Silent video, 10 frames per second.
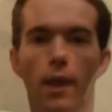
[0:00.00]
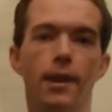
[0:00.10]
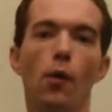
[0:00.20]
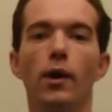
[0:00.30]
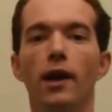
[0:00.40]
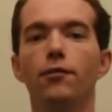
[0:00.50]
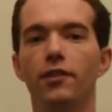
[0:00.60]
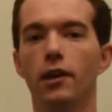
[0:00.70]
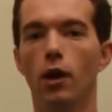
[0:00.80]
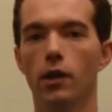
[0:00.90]
Now, what I've
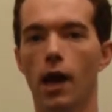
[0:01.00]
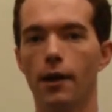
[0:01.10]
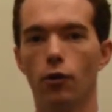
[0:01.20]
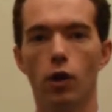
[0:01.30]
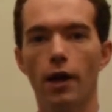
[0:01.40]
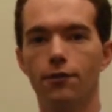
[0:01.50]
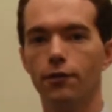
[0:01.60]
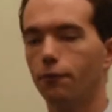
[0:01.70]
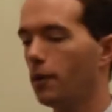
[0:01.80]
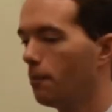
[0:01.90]
seen online are lots
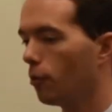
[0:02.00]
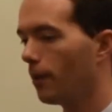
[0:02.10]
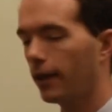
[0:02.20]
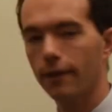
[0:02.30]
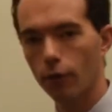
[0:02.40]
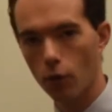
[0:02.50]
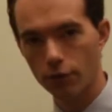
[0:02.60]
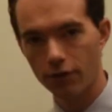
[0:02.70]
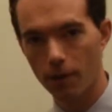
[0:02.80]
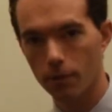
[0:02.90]
of people making their own
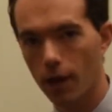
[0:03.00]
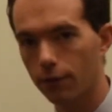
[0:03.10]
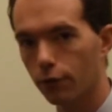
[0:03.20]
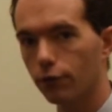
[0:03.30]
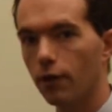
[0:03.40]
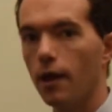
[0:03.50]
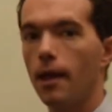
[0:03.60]
stabilizers,